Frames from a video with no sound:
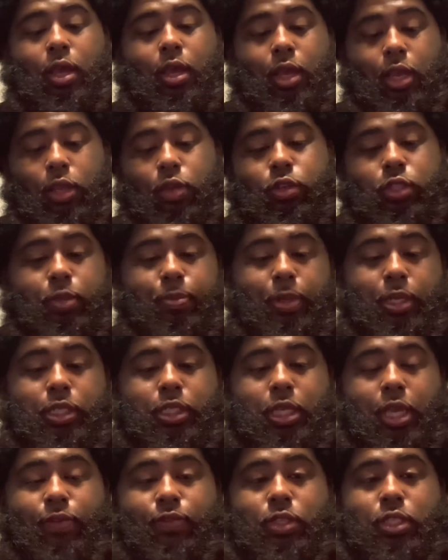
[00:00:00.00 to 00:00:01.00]
Used to be
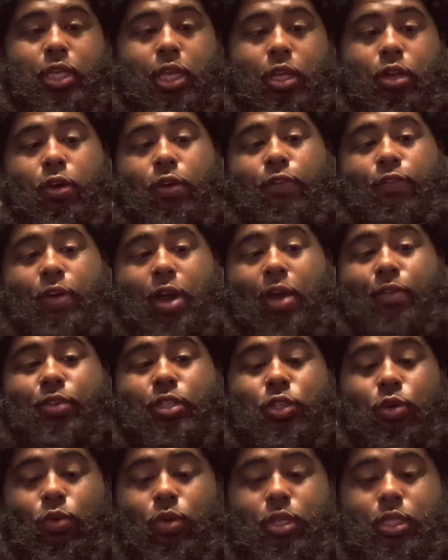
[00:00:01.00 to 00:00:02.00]
$17.05. It's
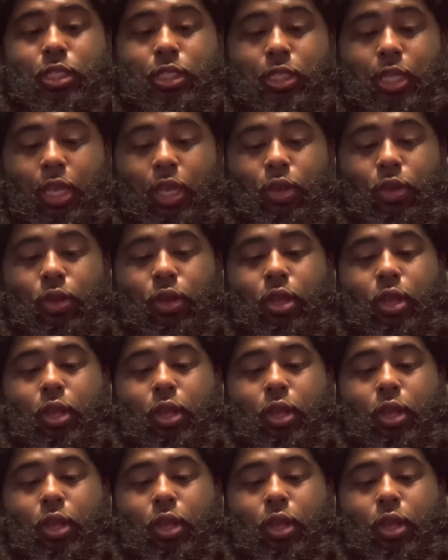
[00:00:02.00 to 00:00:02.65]
on sale.